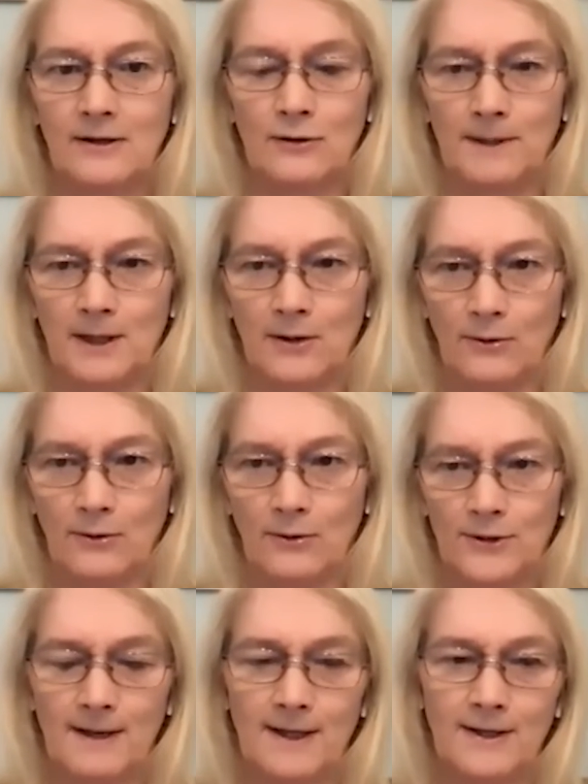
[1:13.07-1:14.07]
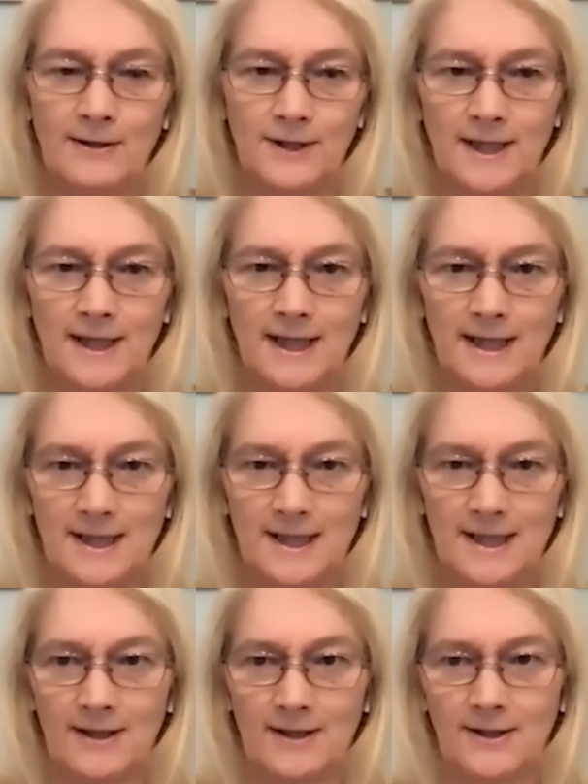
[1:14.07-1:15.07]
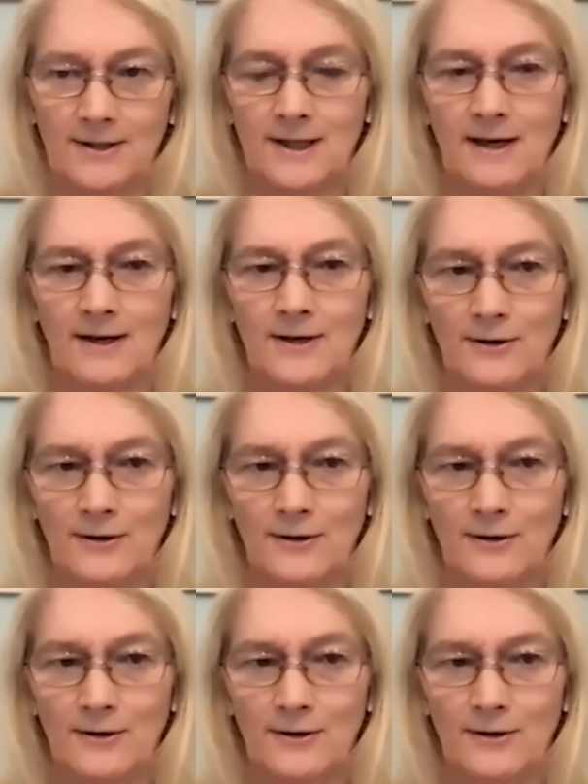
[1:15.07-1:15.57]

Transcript: that could be caused by using e-signatures